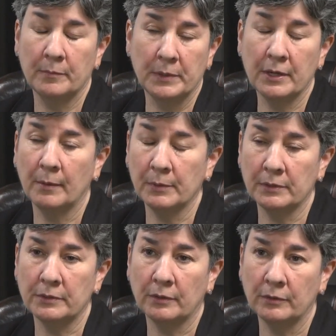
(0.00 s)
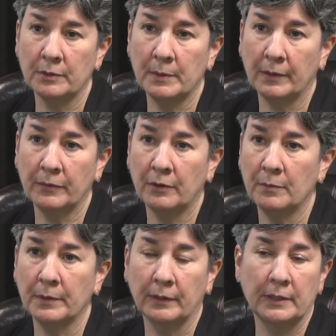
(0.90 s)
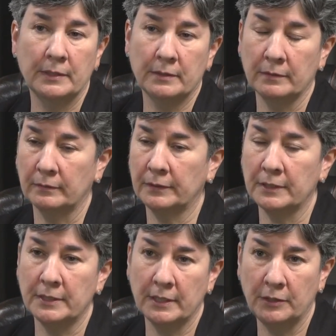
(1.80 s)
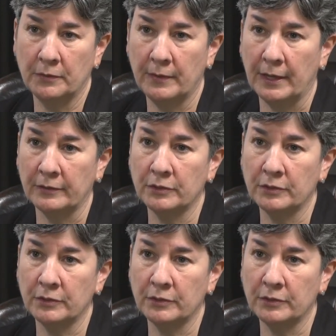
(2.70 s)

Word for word: become concerned about their ability to continue that.